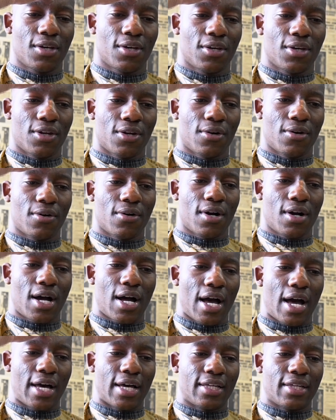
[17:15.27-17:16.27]
you know,
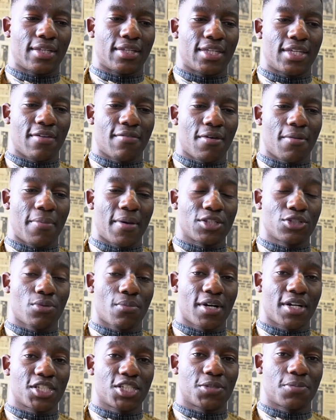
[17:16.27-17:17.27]
I give it based on
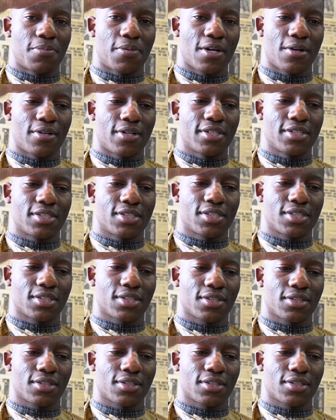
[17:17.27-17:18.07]
my experience,